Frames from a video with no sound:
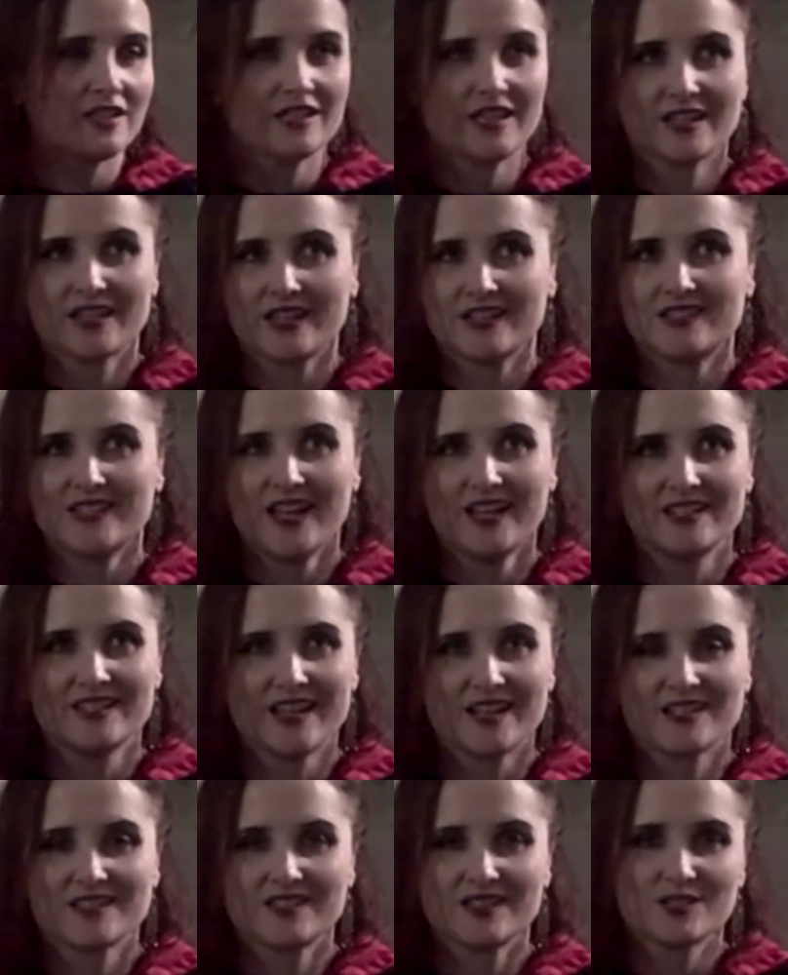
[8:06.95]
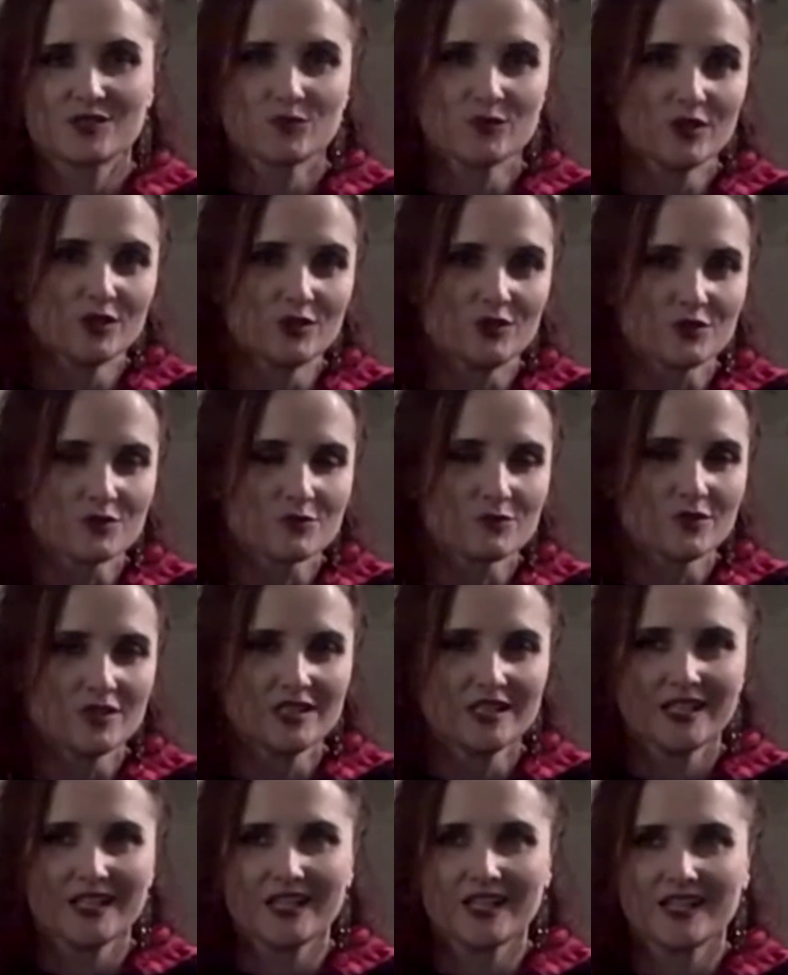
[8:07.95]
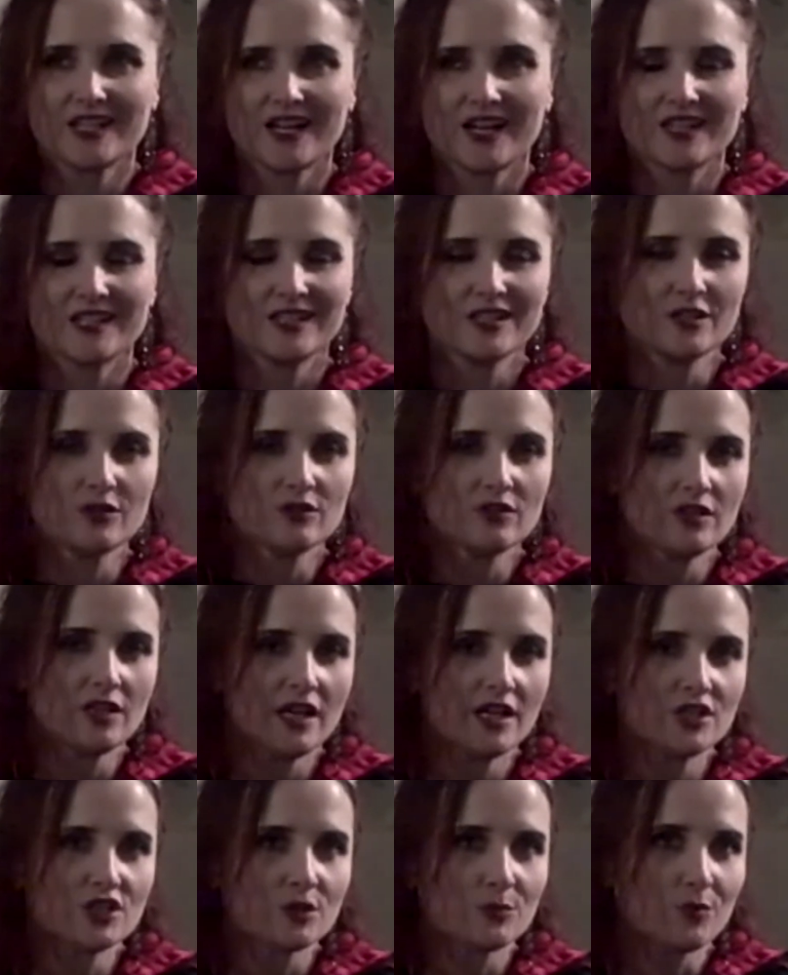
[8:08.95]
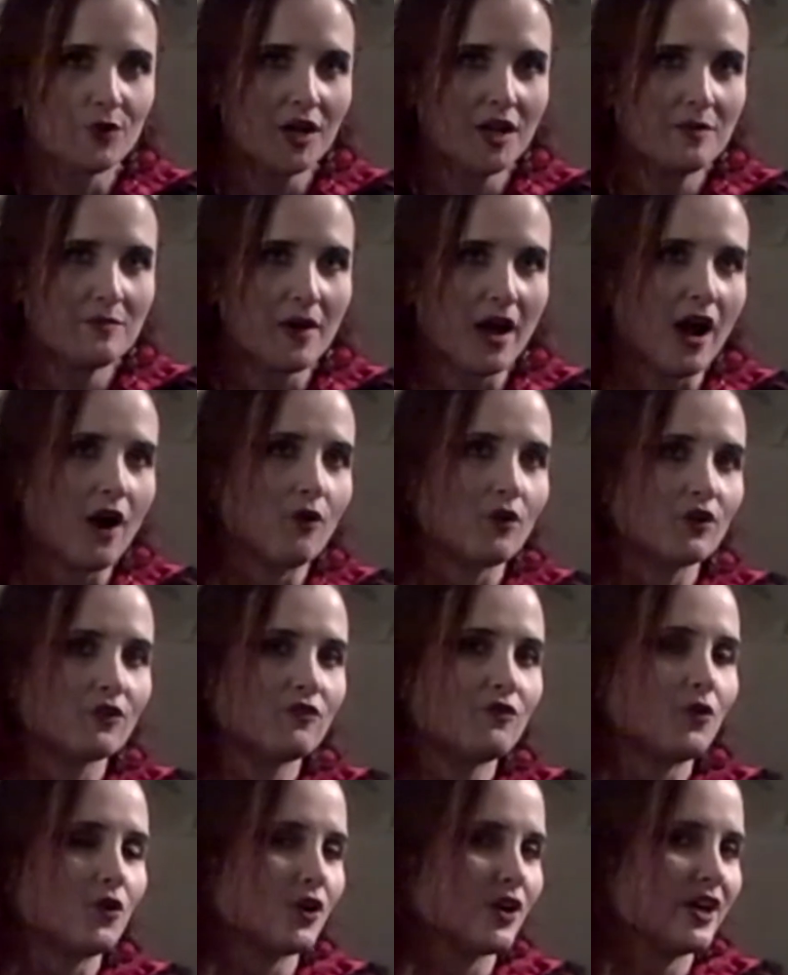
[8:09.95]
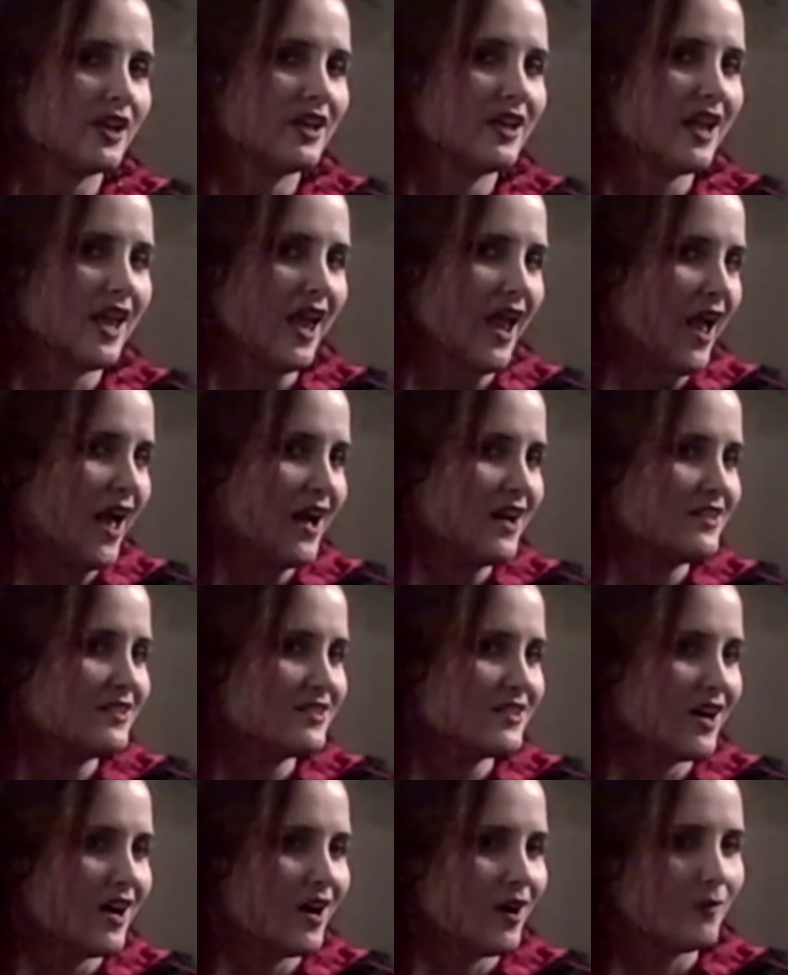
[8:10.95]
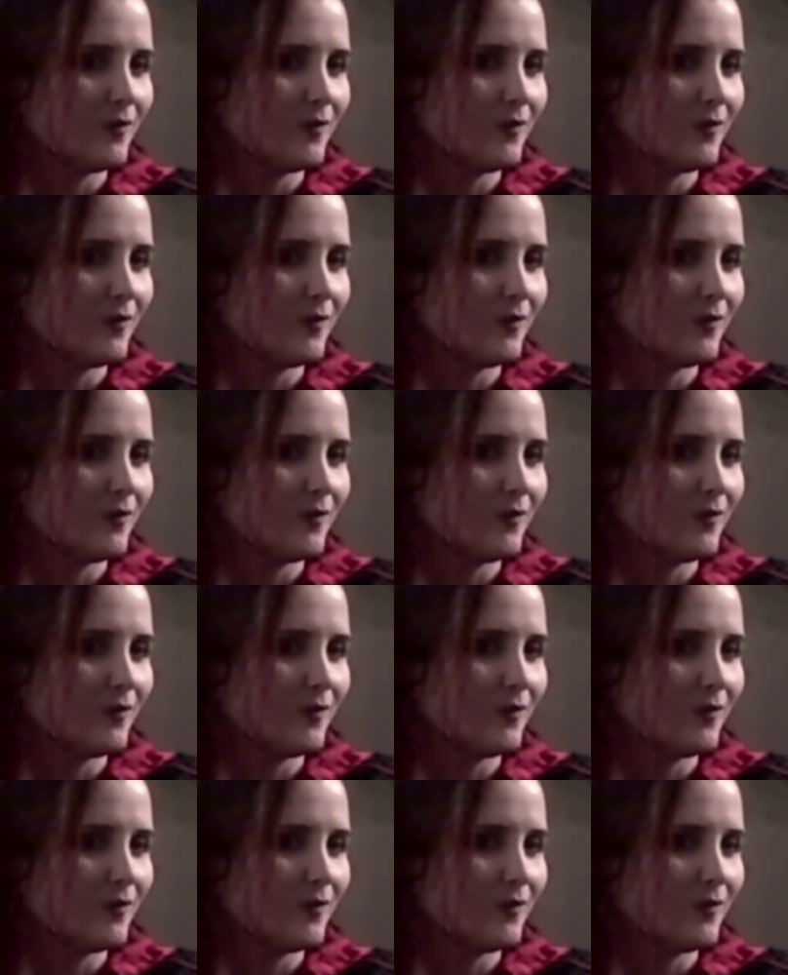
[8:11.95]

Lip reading: Like I said, guess these riddles, really kind of utilize your brain power for it. And,